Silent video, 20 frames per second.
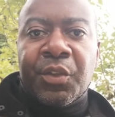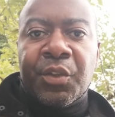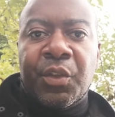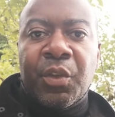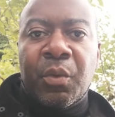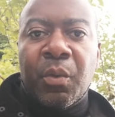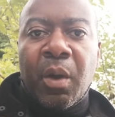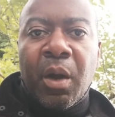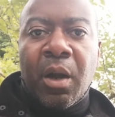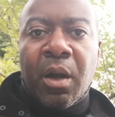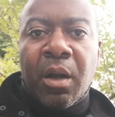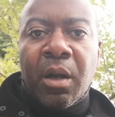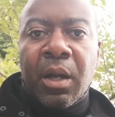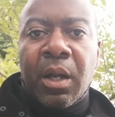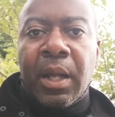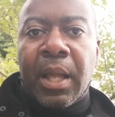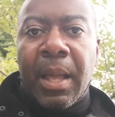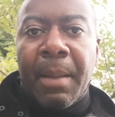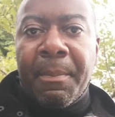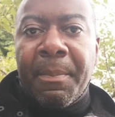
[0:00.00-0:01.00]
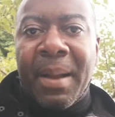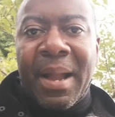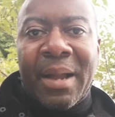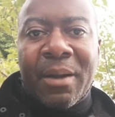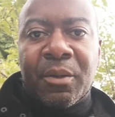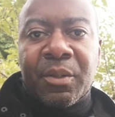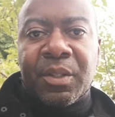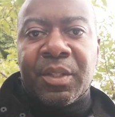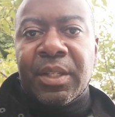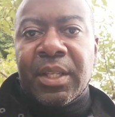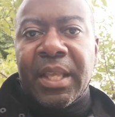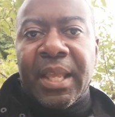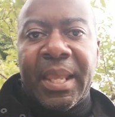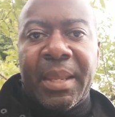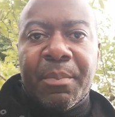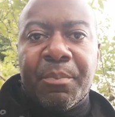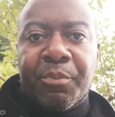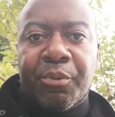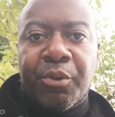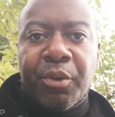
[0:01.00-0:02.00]
You are about
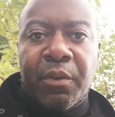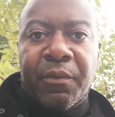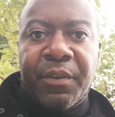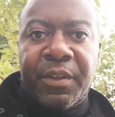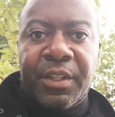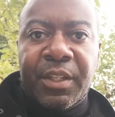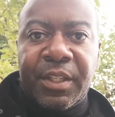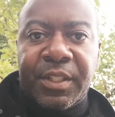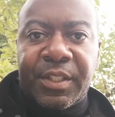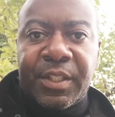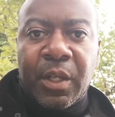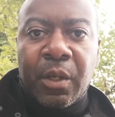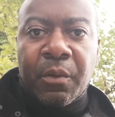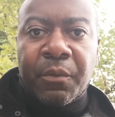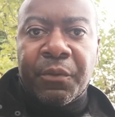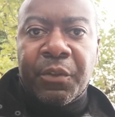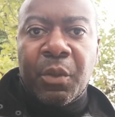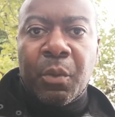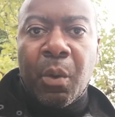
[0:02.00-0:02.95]
improving yourself.